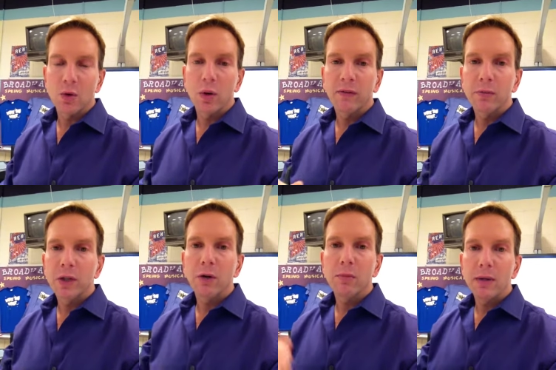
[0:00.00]
Going from
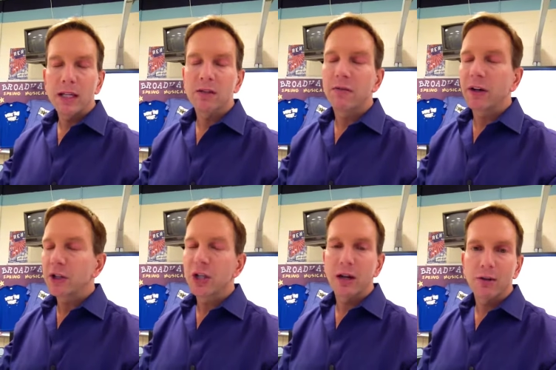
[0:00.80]
do to mi is very
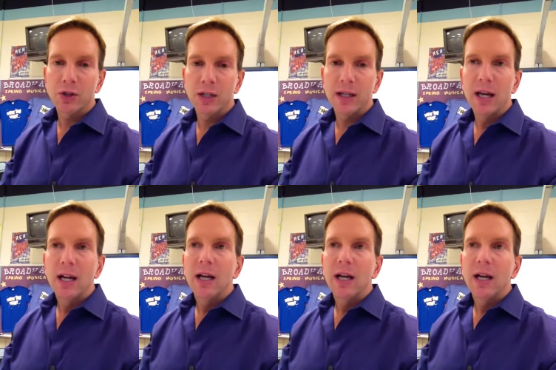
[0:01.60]
challenging,